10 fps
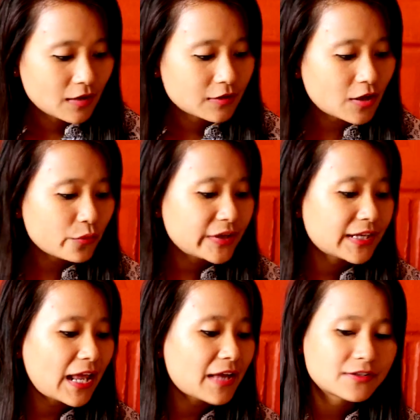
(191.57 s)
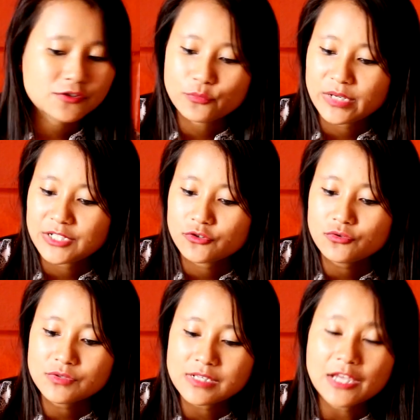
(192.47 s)
Now we can add the
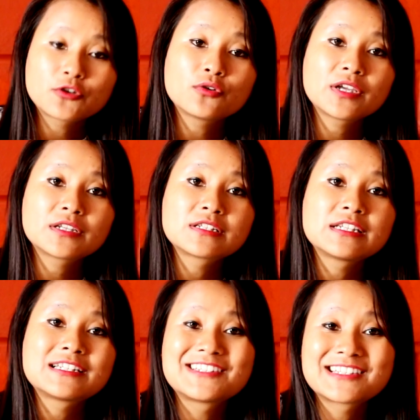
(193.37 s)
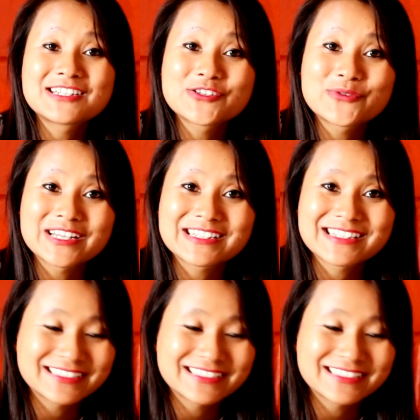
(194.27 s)
tomatoes and cook it till it disintegrates.